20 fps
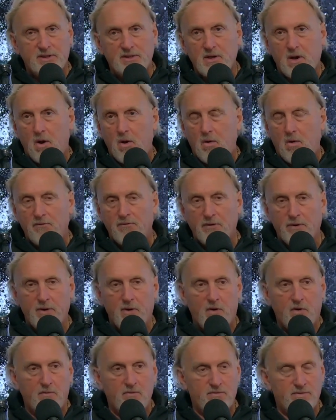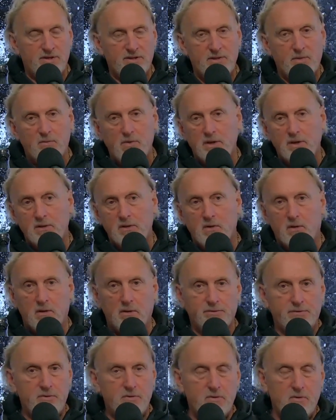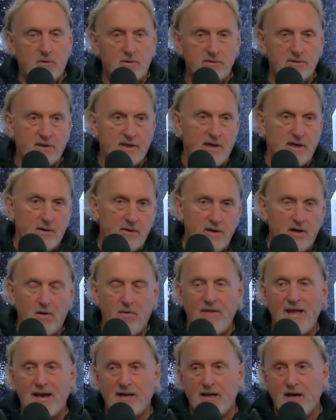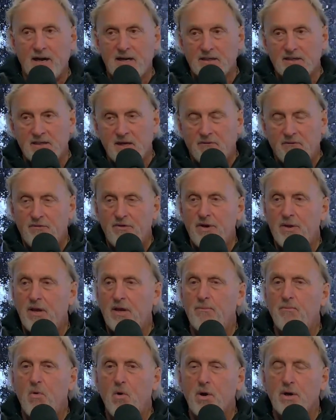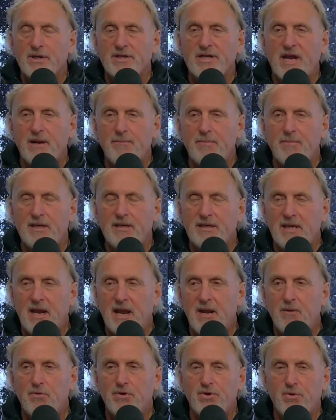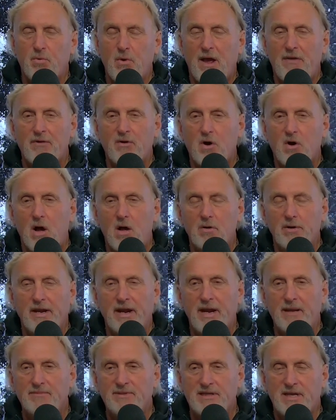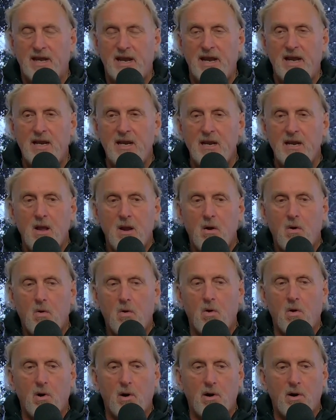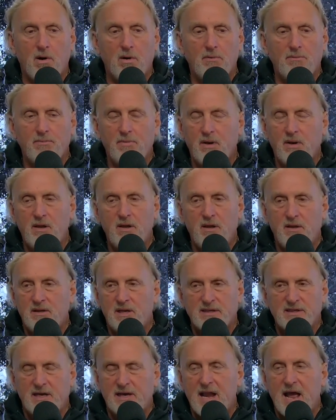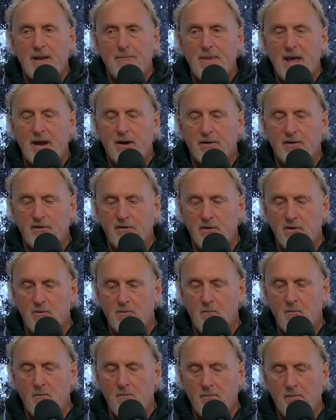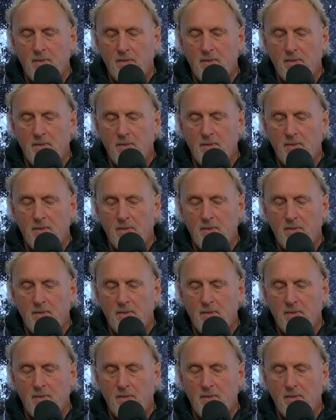just over and over this one goal, two goals again, you know that kind of stuff. You, more excitement today? Would you rather call games today, or does it not matter to you?